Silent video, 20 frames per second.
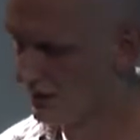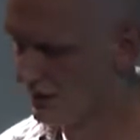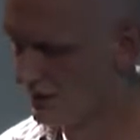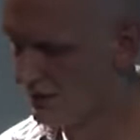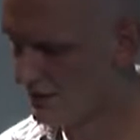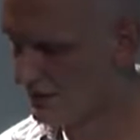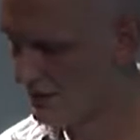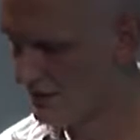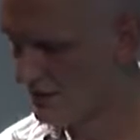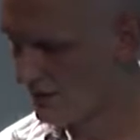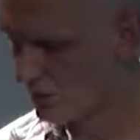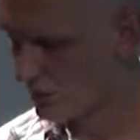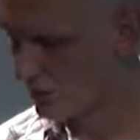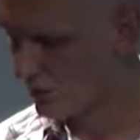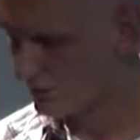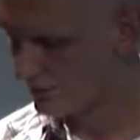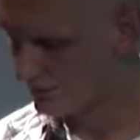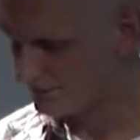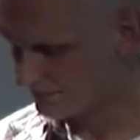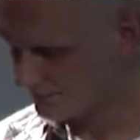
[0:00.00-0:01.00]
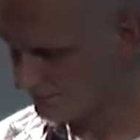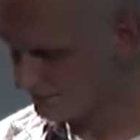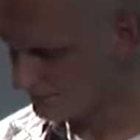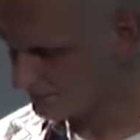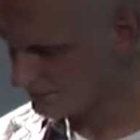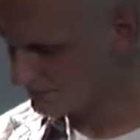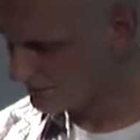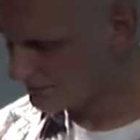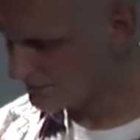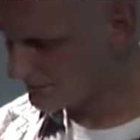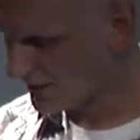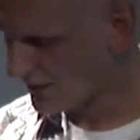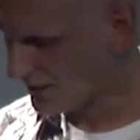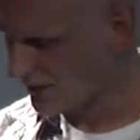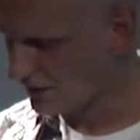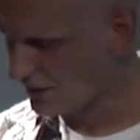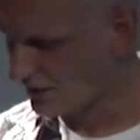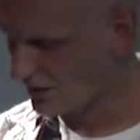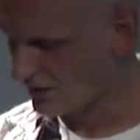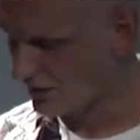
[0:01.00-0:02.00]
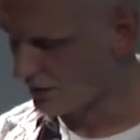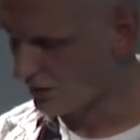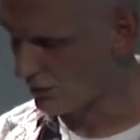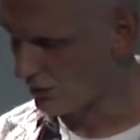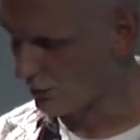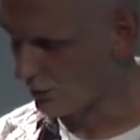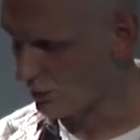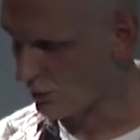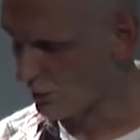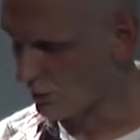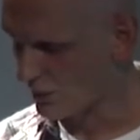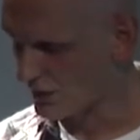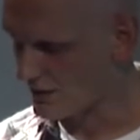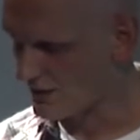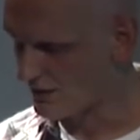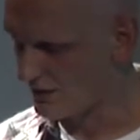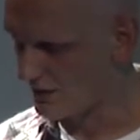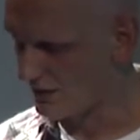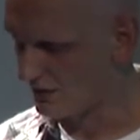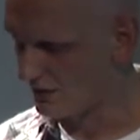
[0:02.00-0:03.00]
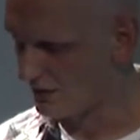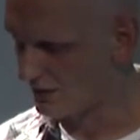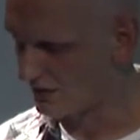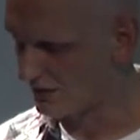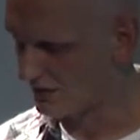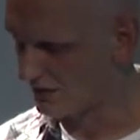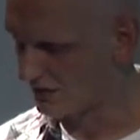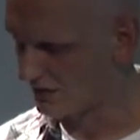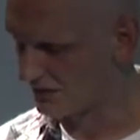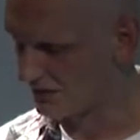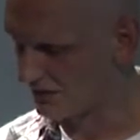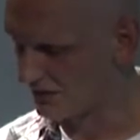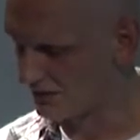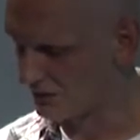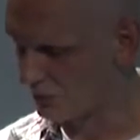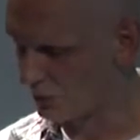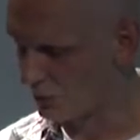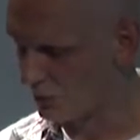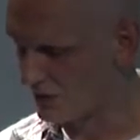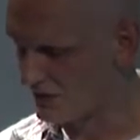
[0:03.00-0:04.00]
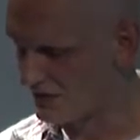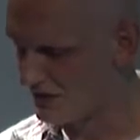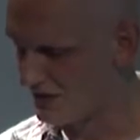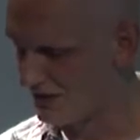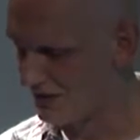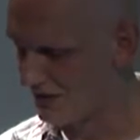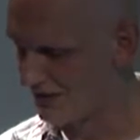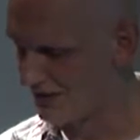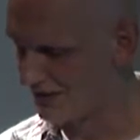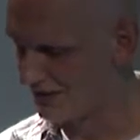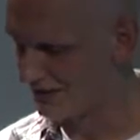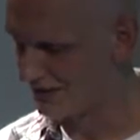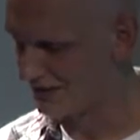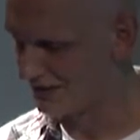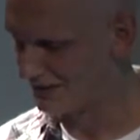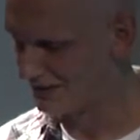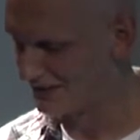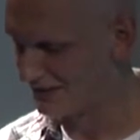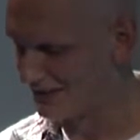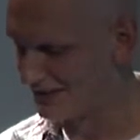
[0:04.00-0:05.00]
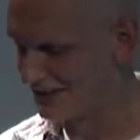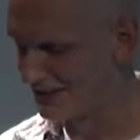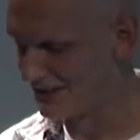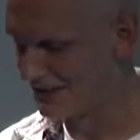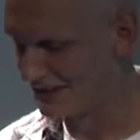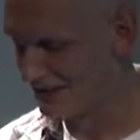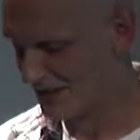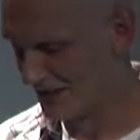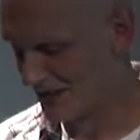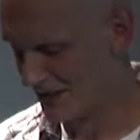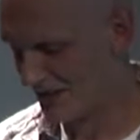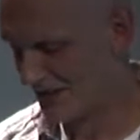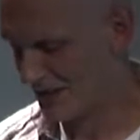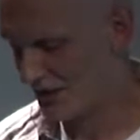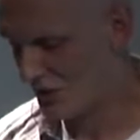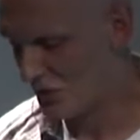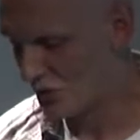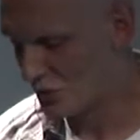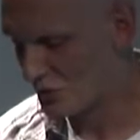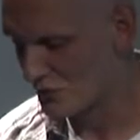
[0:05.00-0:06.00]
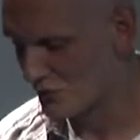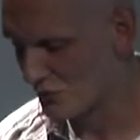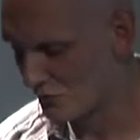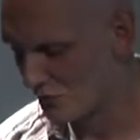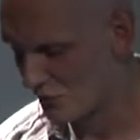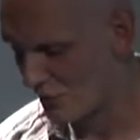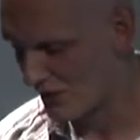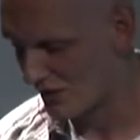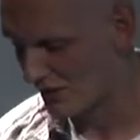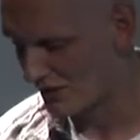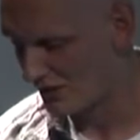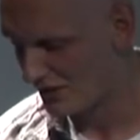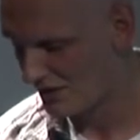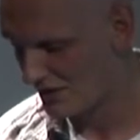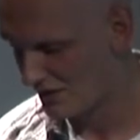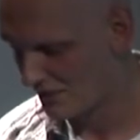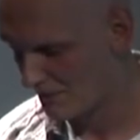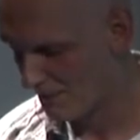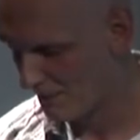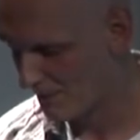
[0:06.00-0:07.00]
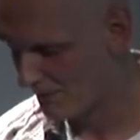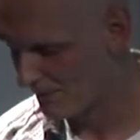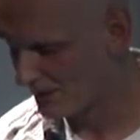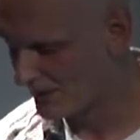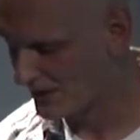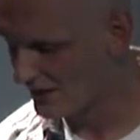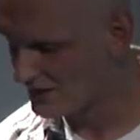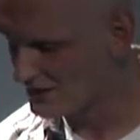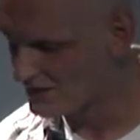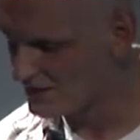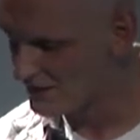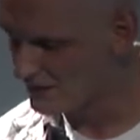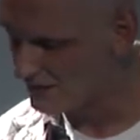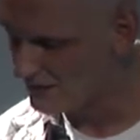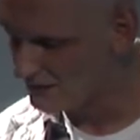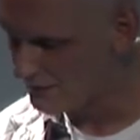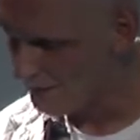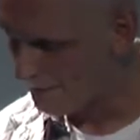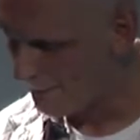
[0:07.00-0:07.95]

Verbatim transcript: So uh, what's the, what's the uh, useful part here? Thing is that,